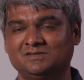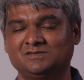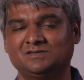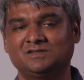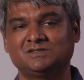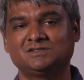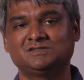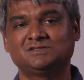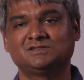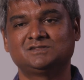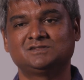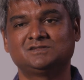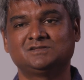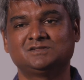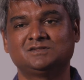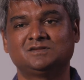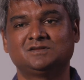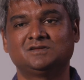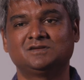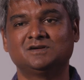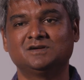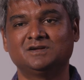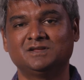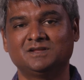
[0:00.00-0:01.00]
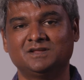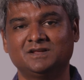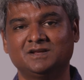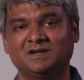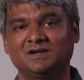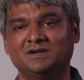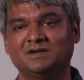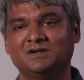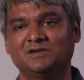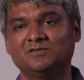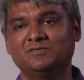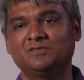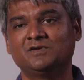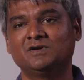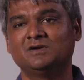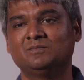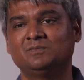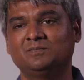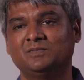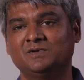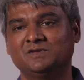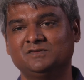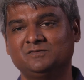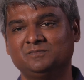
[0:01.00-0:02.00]
such critical and
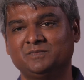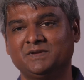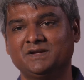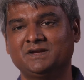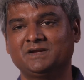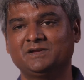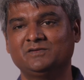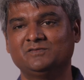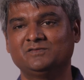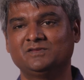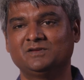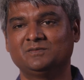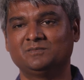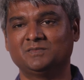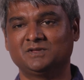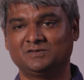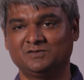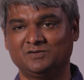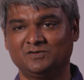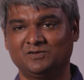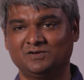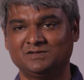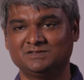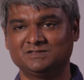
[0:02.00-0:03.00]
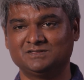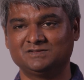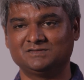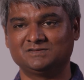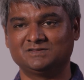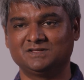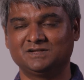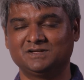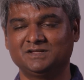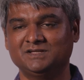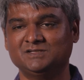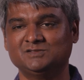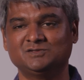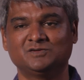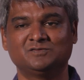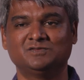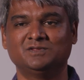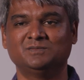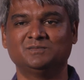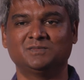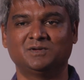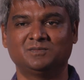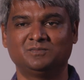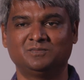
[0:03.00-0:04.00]
different perspectives and methodologies that each of
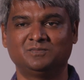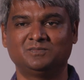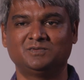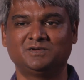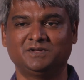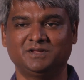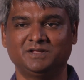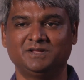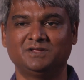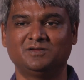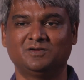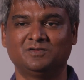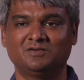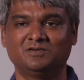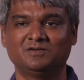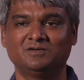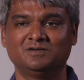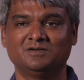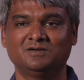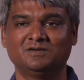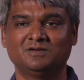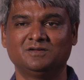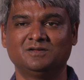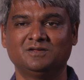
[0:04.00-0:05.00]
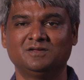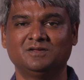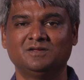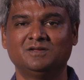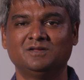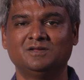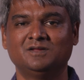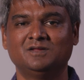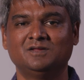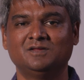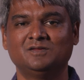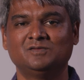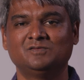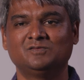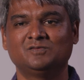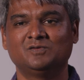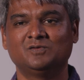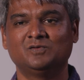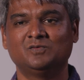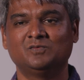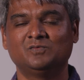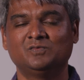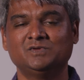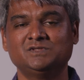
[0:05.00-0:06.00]
them take on.
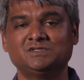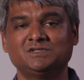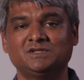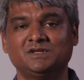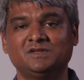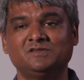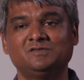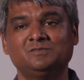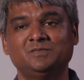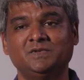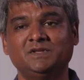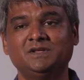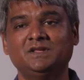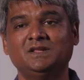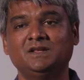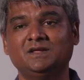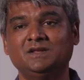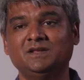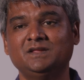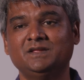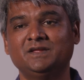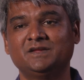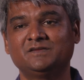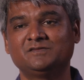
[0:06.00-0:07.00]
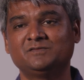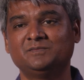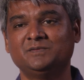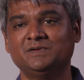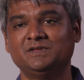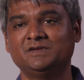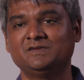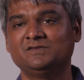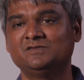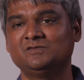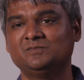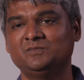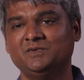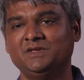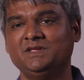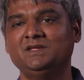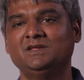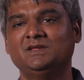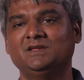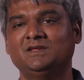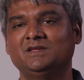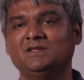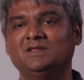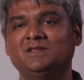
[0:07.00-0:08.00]
So which has been a learning experience
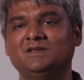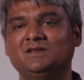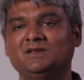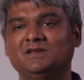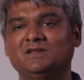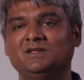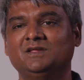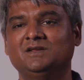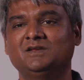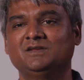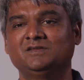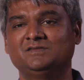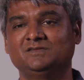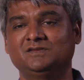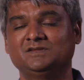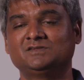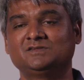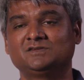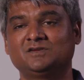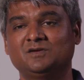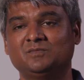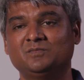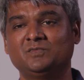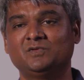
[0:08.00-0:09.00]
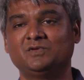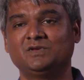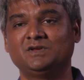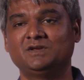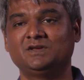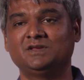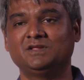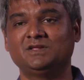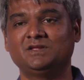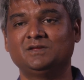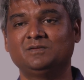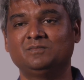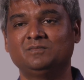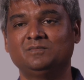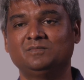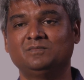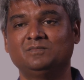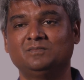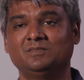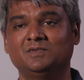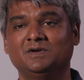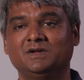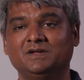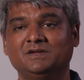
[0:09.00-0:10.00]
being in a research community
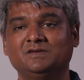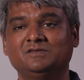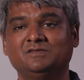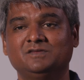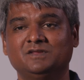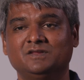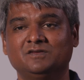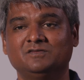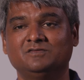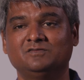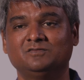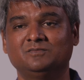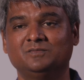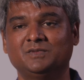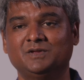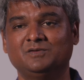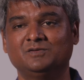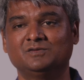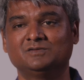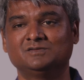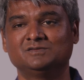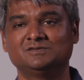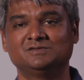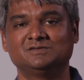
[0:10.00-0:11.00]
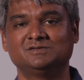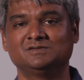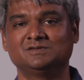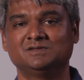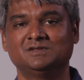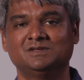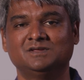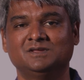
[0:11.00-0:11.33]
by itself, because